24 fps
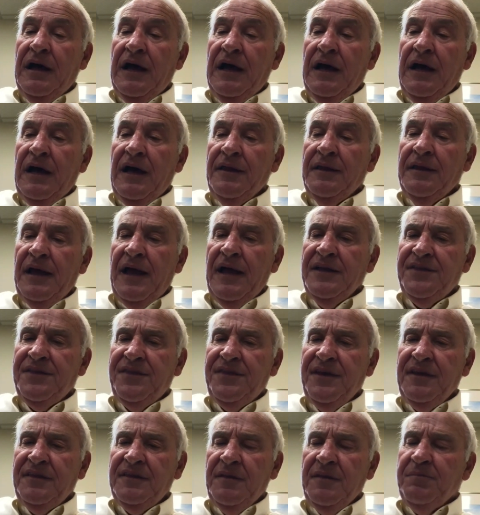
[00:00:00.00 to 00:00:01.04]
I
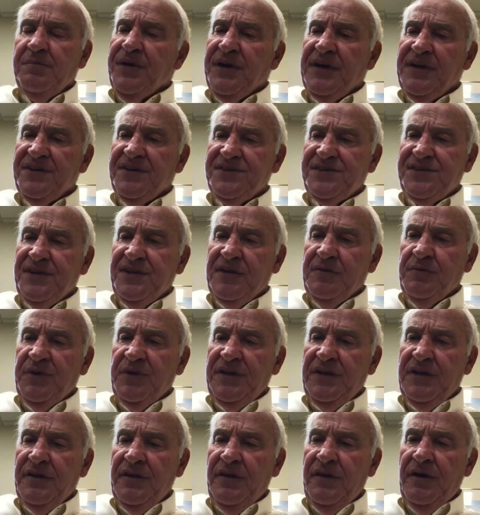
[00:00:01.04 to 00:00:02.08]
think the biggest thing we
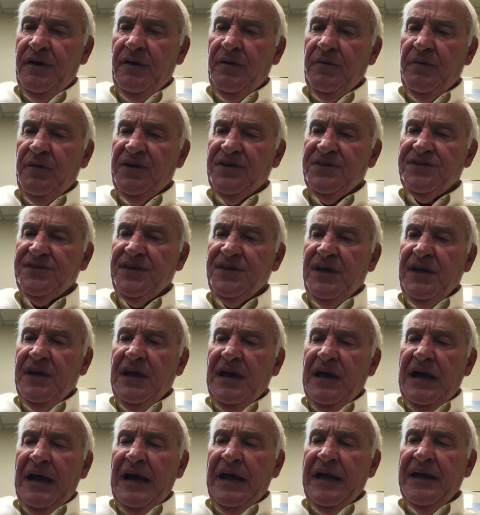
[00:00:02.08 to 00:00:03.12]
did, though, was
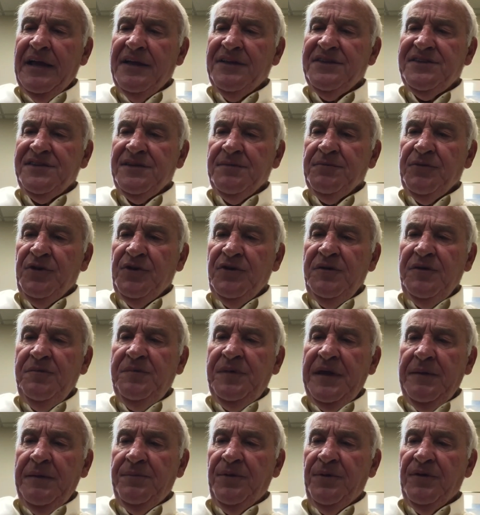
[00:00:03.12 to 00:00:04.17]
I had some good
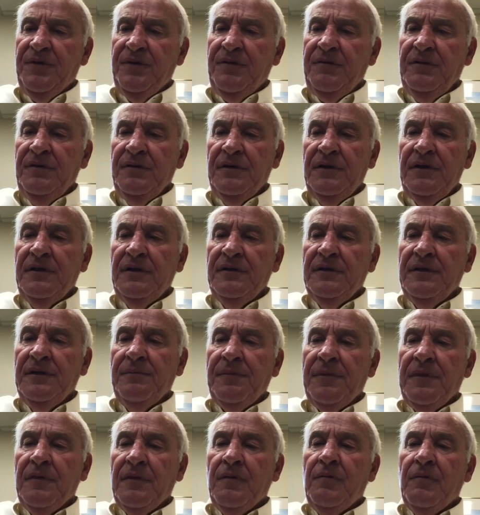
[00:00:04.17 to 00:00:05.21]
people
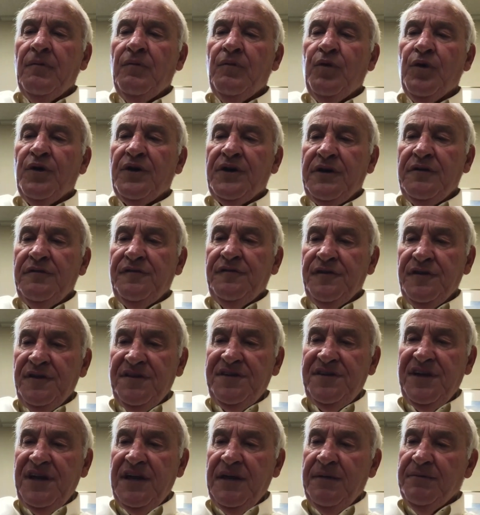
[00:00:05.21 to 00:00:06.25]
working for the
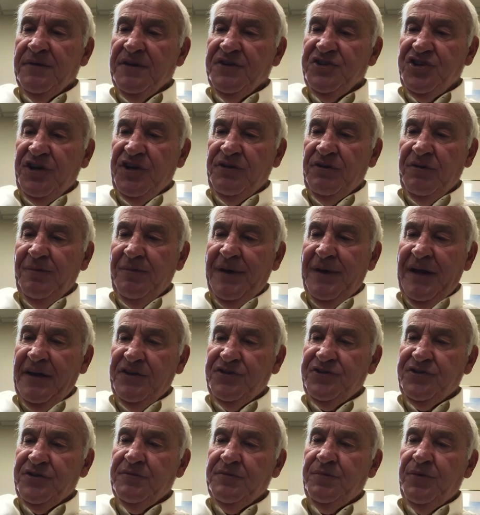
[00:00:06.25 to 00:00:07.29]
team, the general
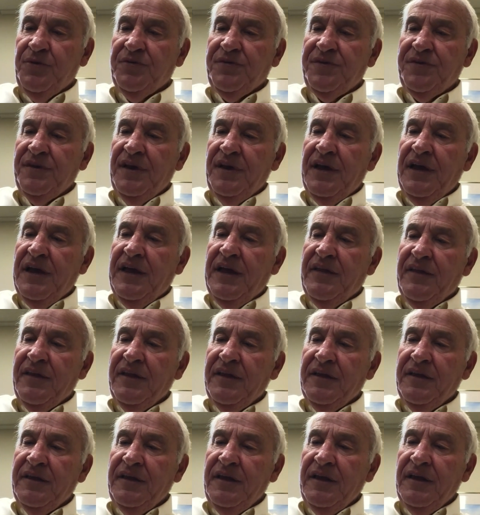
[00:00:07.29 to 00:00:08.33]
manager, both, and
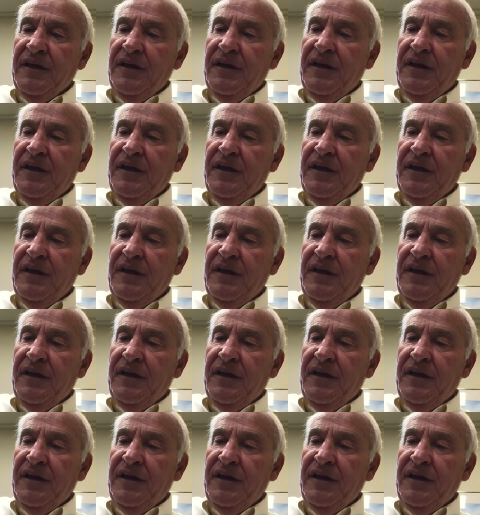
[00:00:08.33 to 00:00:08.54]
the